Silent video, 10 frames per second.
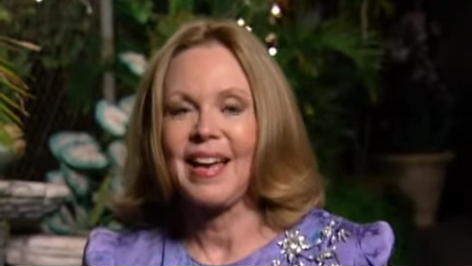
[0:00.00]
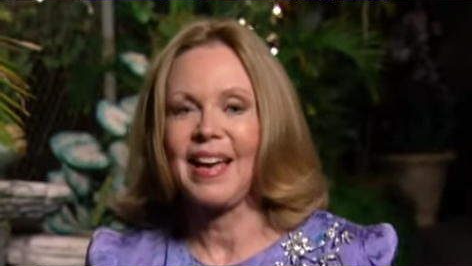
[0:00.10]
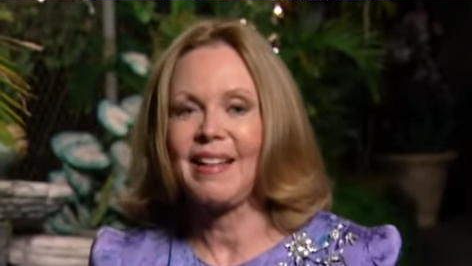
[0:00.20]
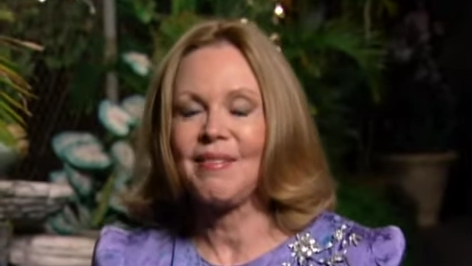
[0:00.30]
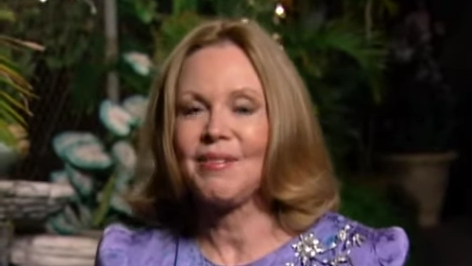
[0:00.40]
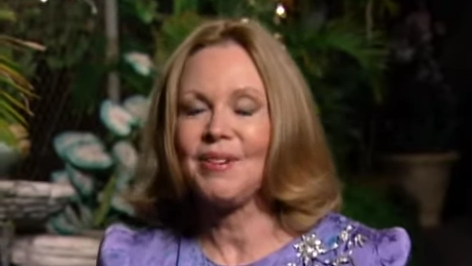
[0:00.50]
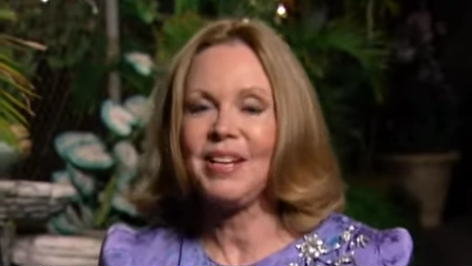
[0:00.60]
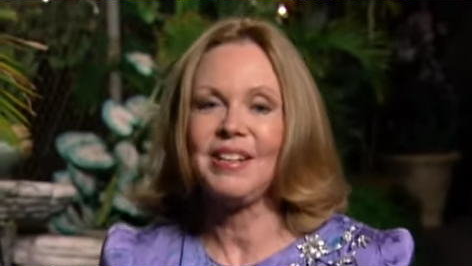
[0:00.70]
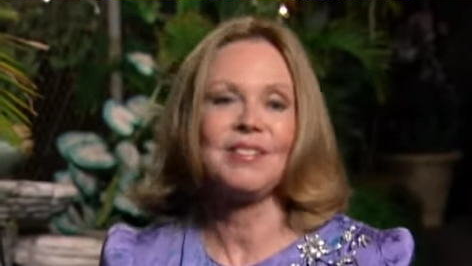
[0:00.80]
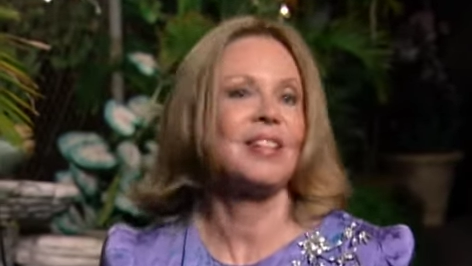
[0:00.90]
And 30
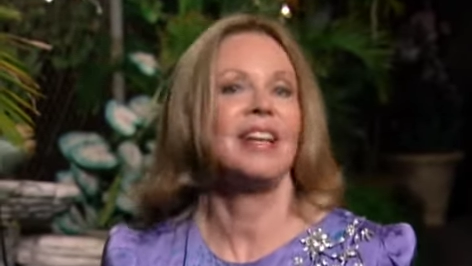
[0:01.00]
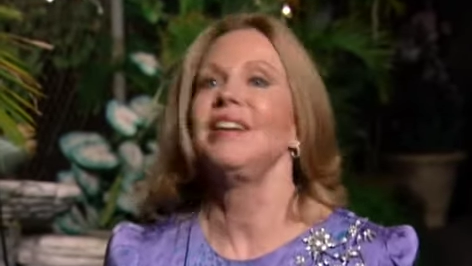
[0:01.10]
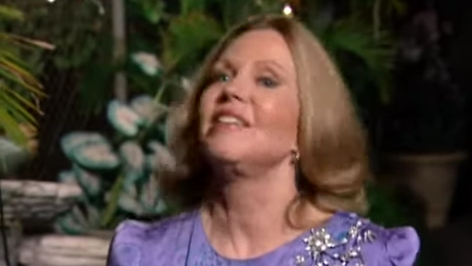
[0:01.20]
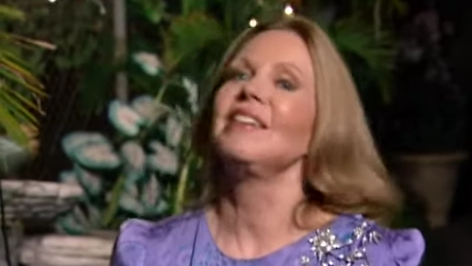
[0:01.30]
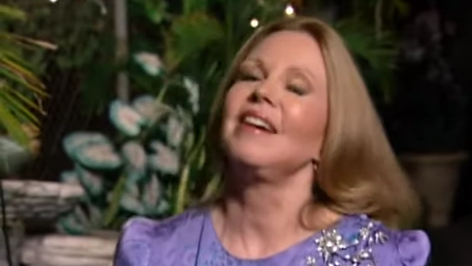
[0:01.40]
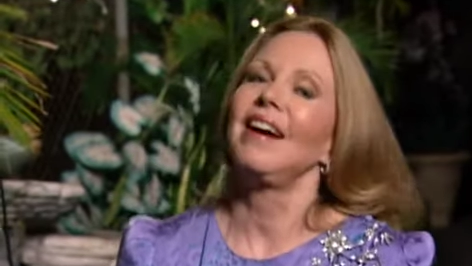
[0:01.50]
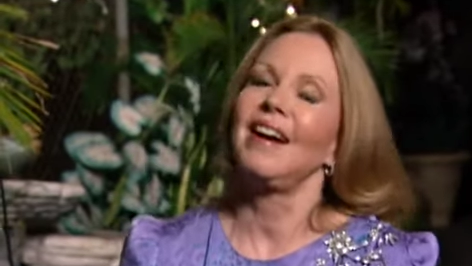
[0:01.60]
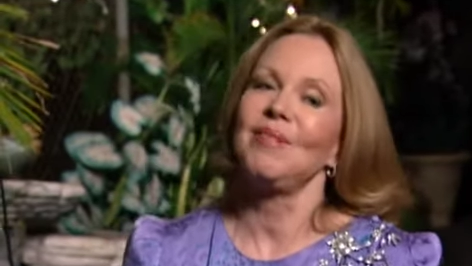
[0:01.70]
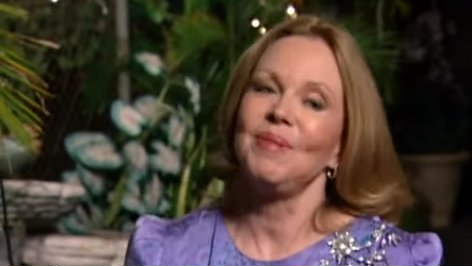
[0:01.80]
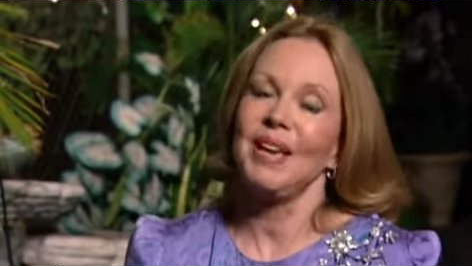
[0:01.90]
years later,
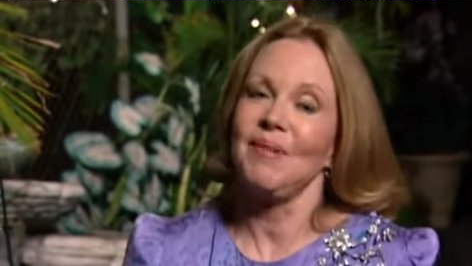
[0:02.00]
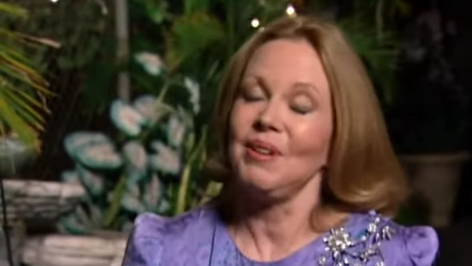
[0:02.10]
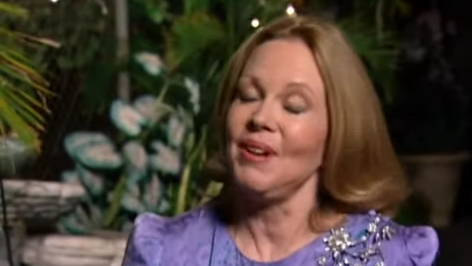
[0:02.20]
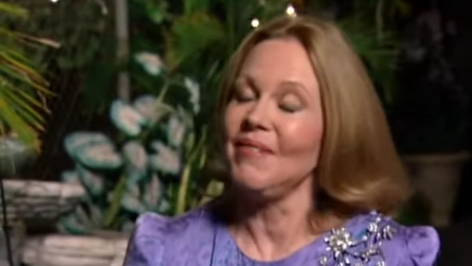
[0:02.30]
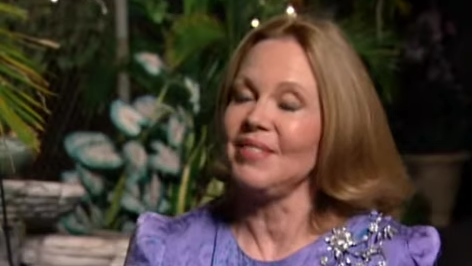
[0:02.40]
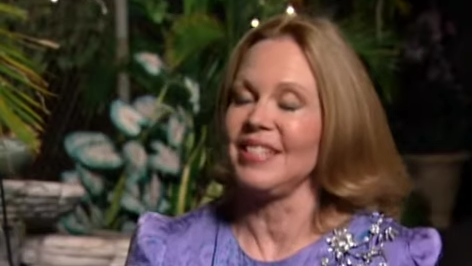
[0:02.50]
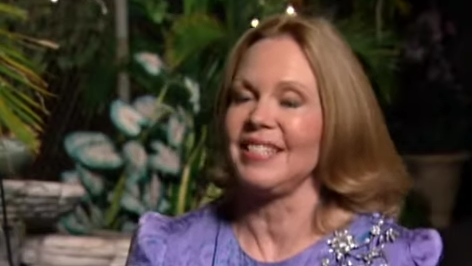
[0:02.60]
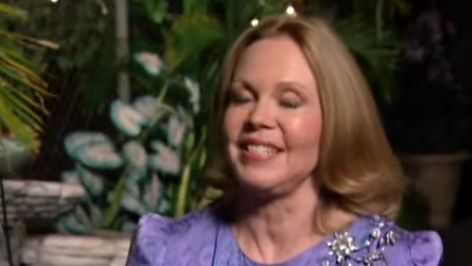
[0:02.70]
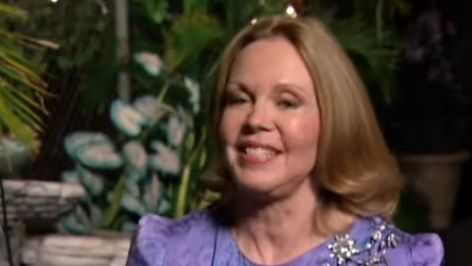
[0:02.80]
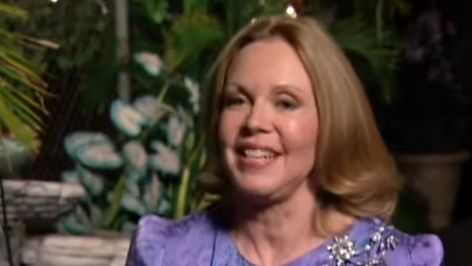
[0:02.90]
I became a
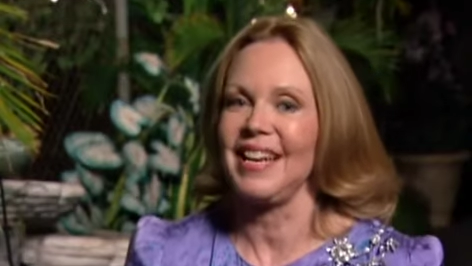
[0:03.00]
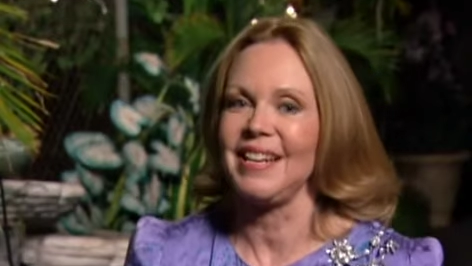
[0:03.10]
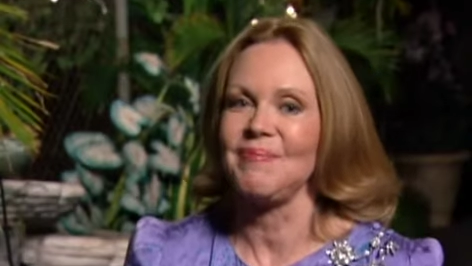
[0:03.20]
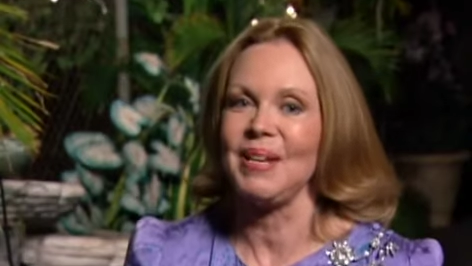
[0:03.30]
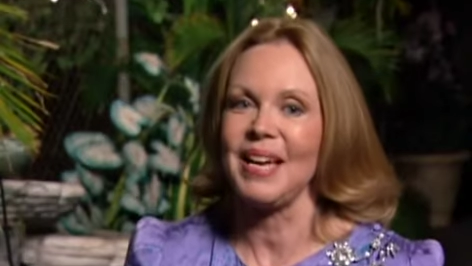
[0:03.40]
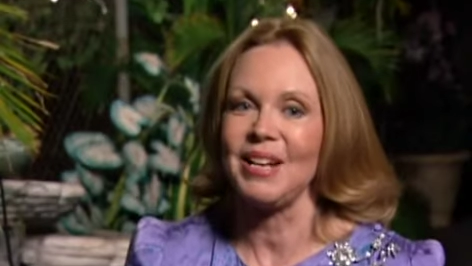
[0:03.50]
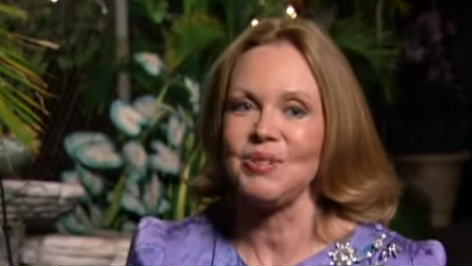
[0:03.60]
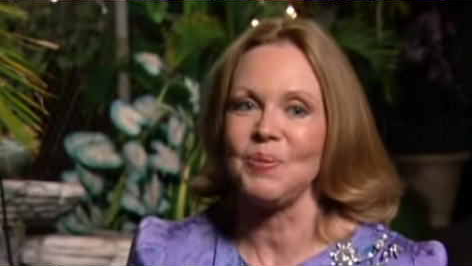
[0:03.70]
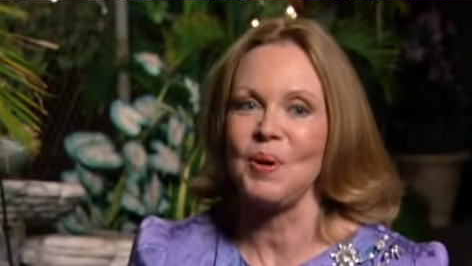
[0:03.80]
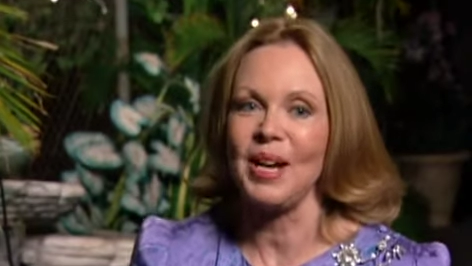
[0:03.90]
novelist and began
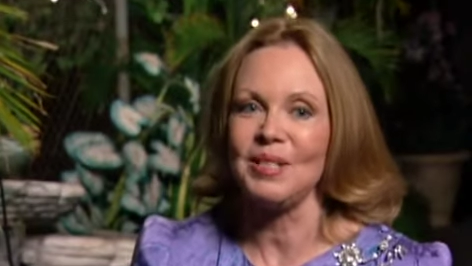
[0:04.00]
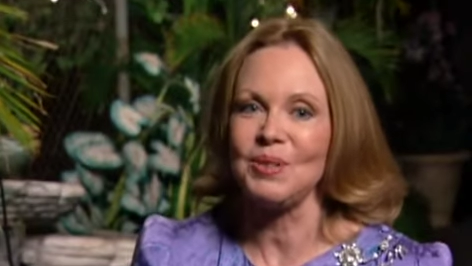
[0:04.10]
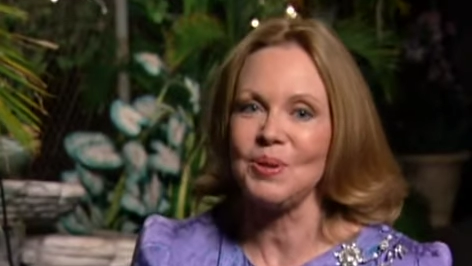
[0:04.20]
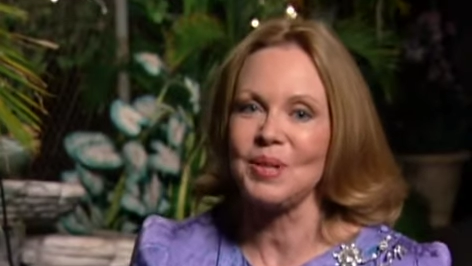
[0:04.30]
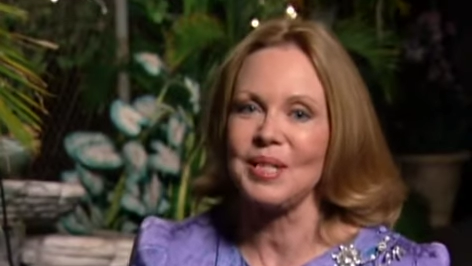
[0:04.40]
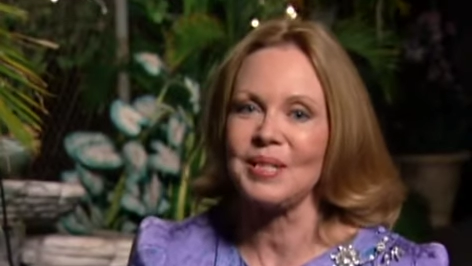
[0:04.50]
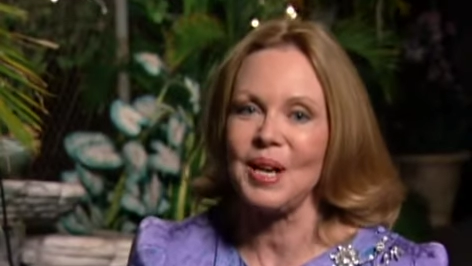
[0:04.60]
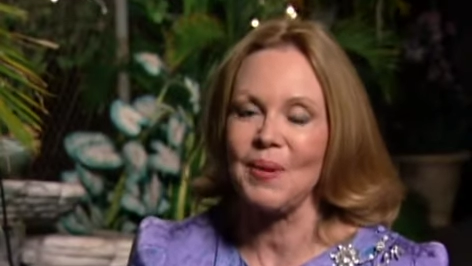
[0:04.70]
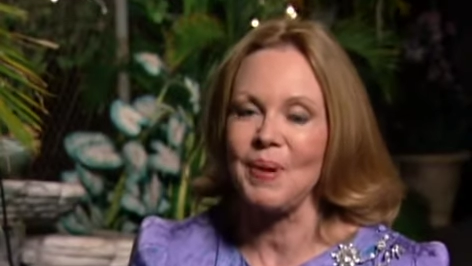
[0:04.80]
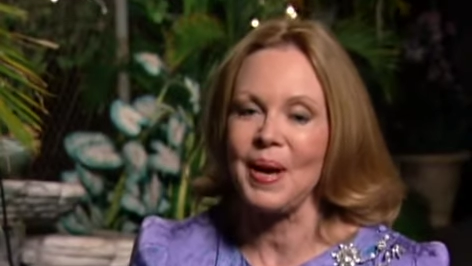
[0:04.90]
to write stories
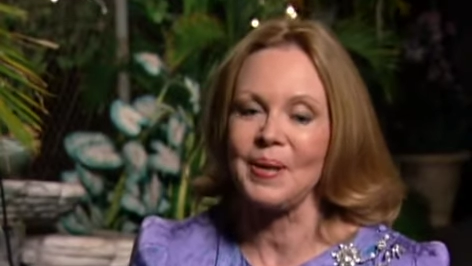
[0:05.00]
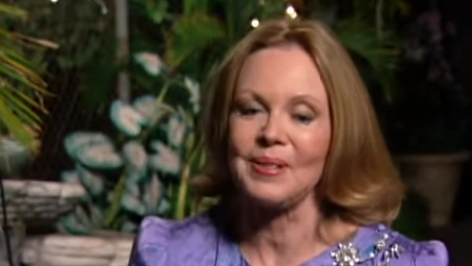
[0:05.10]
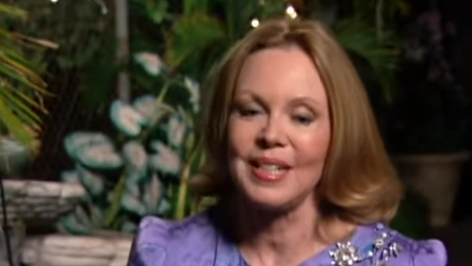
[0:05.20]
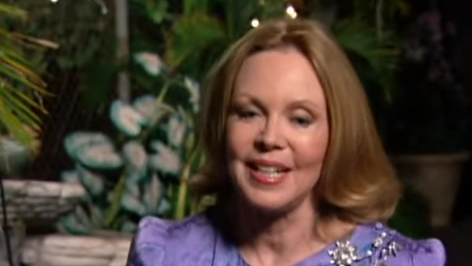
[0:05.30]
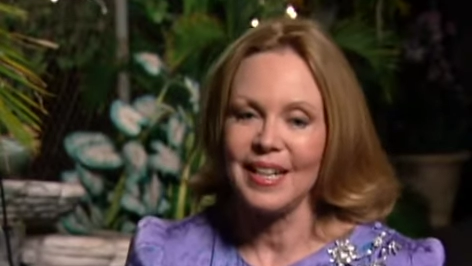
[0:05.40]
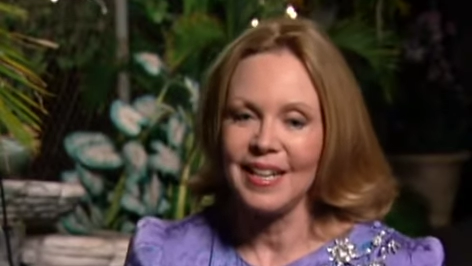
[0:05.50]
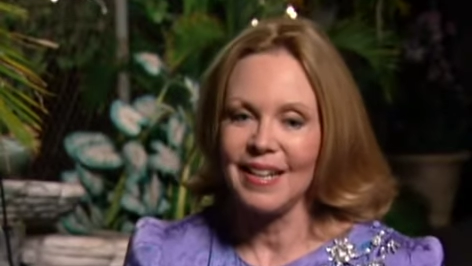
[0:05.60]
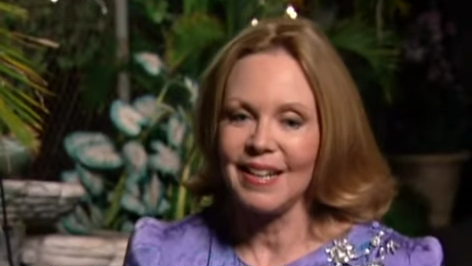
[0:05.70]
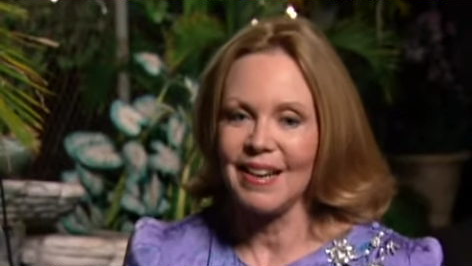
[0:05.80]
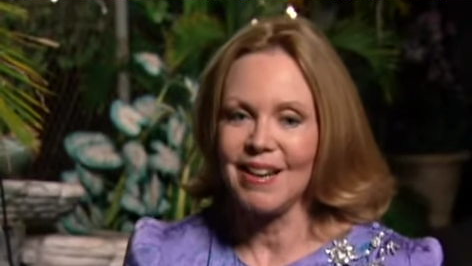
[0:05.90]
about
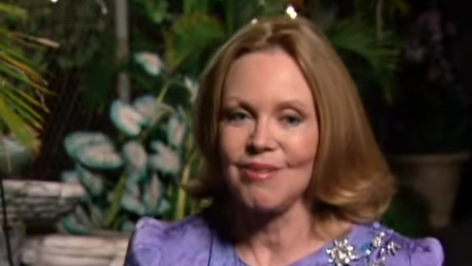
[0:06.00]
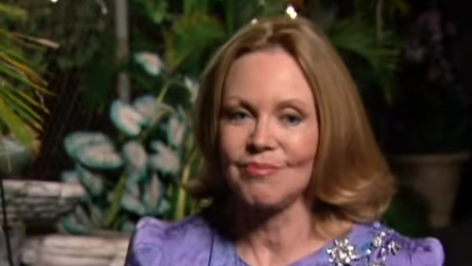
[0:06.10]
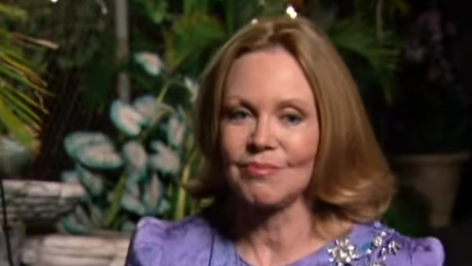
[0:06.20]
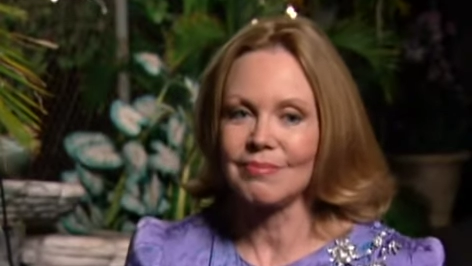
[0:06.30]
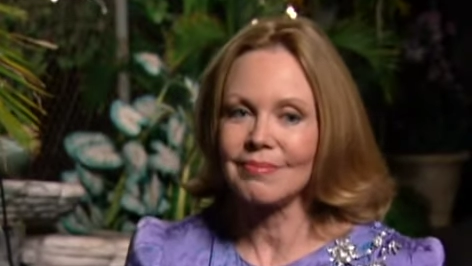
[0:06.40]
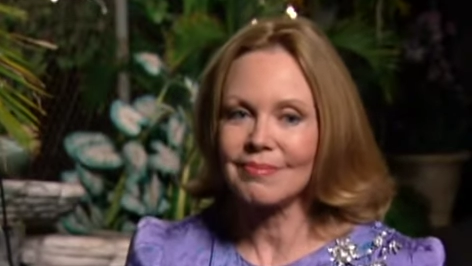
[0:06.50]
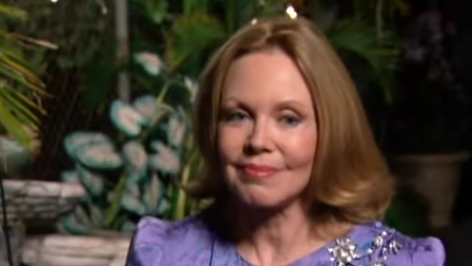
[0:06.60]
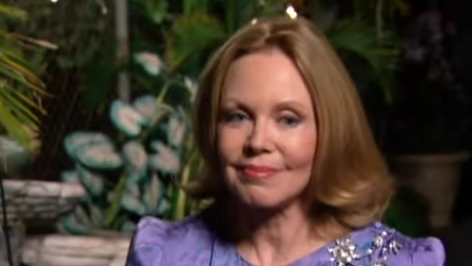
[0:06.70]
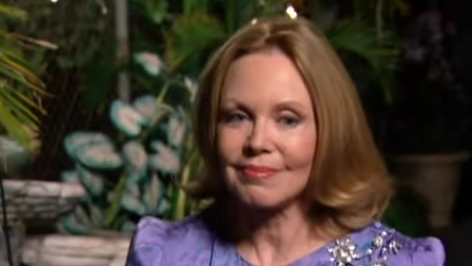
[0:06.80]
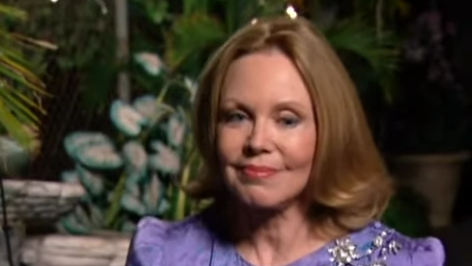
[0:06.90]
um,
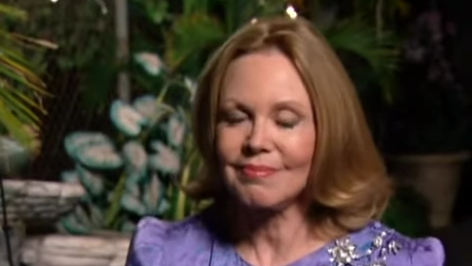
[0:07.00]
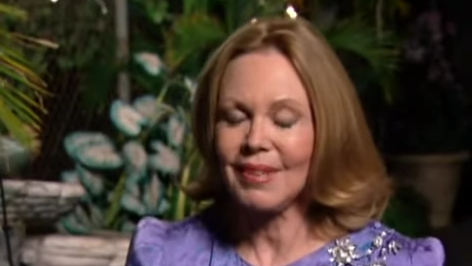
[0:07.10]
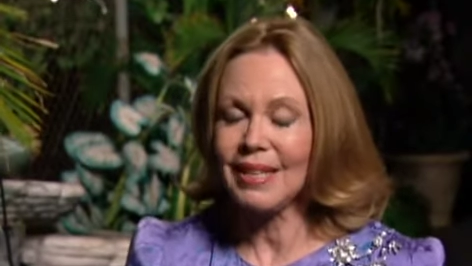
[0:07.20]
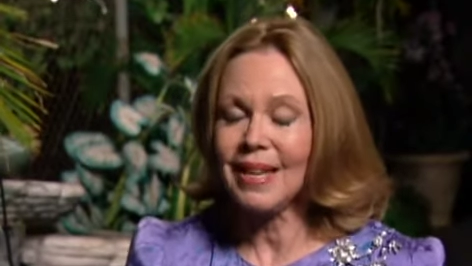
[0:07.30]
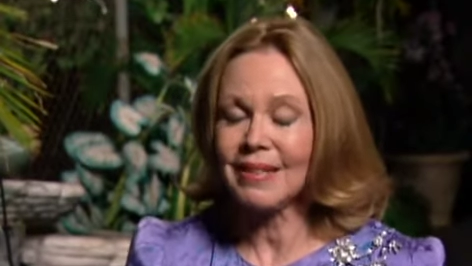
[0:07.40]
that